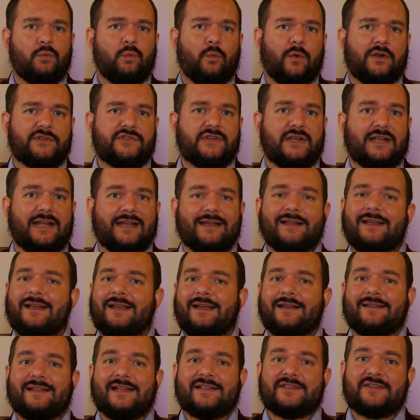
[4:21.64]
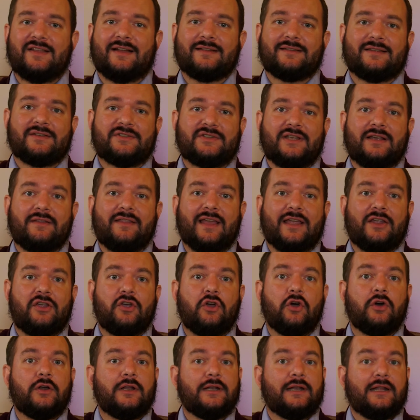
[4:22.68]
Once again, that's not to say they
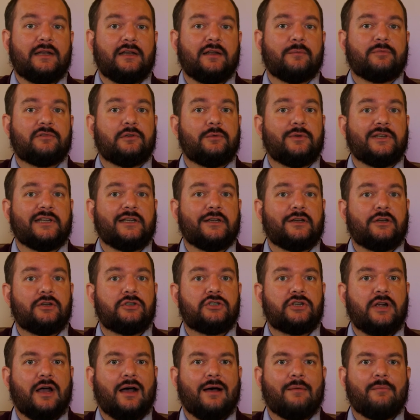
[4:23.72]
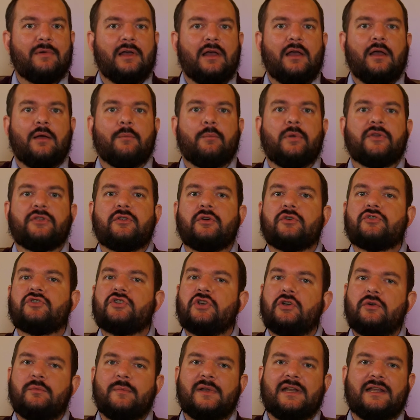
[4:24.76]
couldn't end up doing a good job, but there are
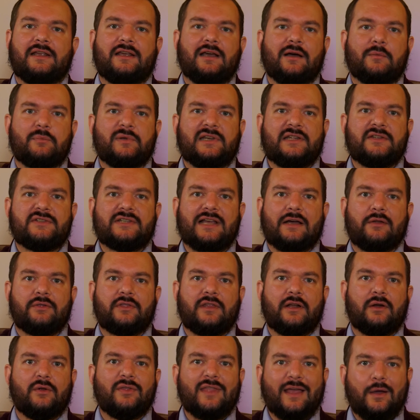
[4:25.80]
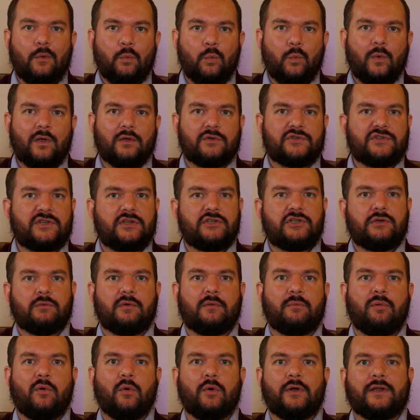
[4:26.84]
too many companies out there that will send you
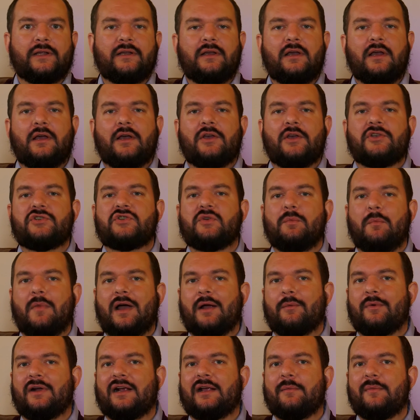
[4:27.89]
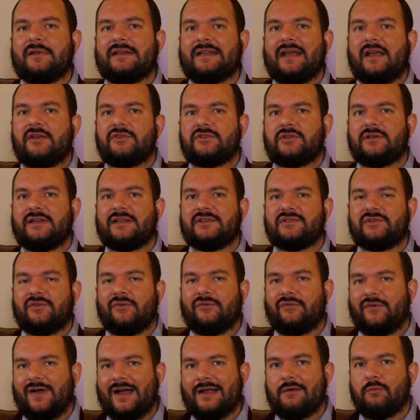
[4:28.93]
reporting, so my recommendation is to
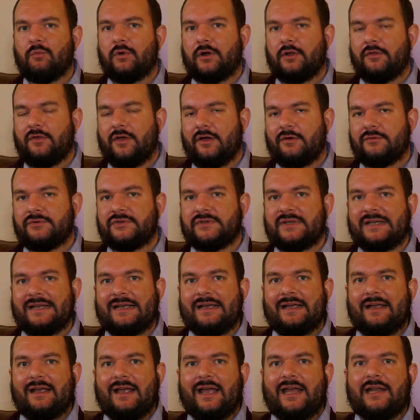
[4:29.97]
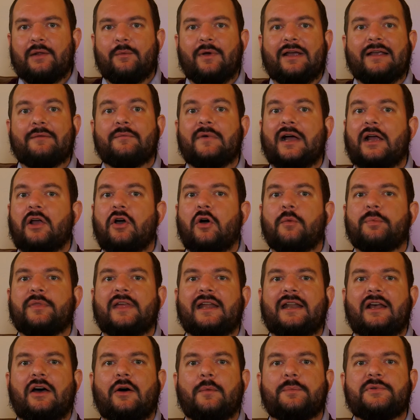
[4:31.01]
find one of those. Anyway, I hope
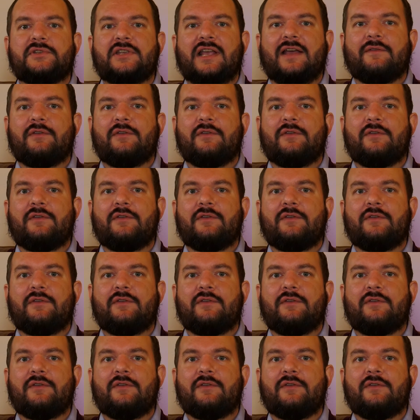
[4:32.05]
that helps.